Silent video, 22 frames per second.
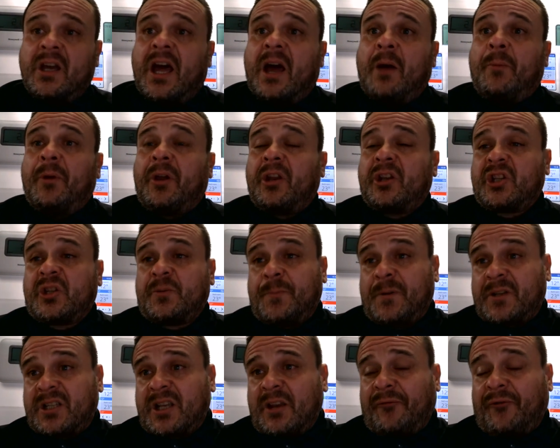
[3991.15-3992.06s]
and we're going to
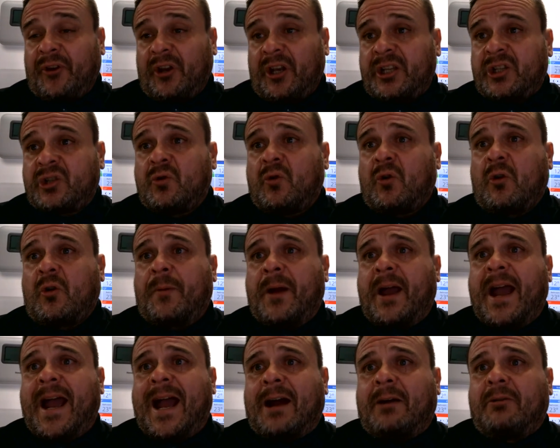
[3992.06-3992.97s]
specifically talk
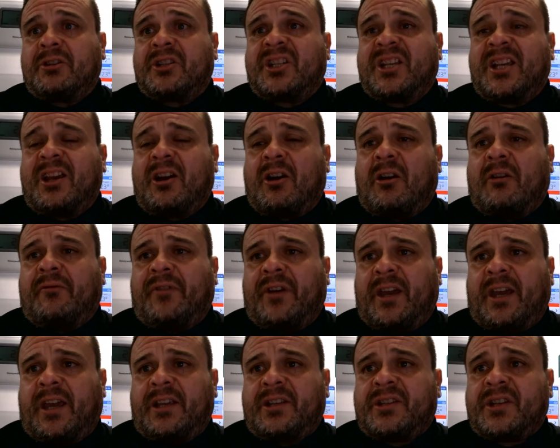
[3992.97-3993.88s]
about our
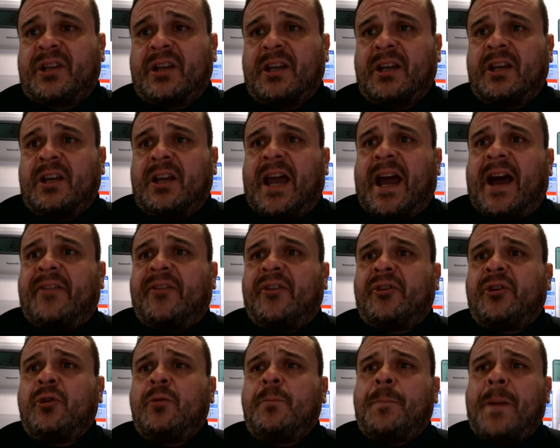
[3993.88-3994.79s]
TRVs and
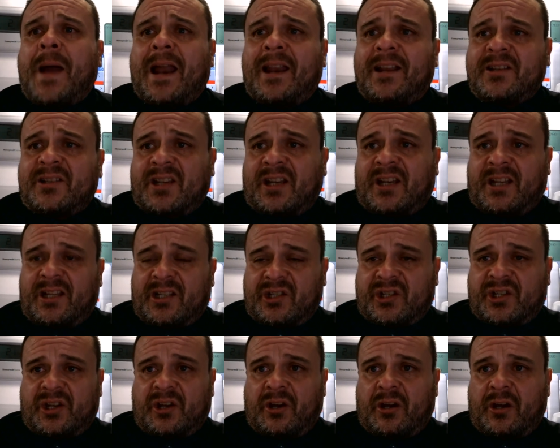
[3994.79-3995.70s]
the new balancing
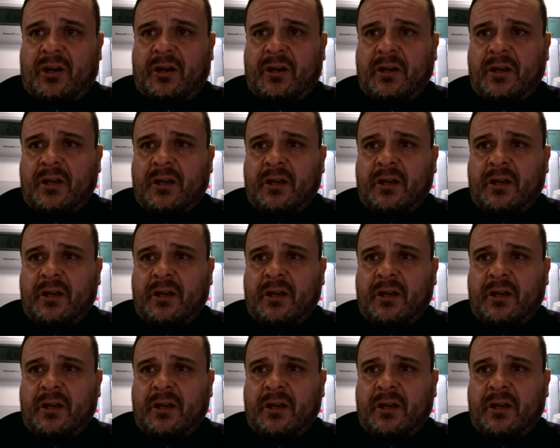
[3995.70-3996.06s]
insert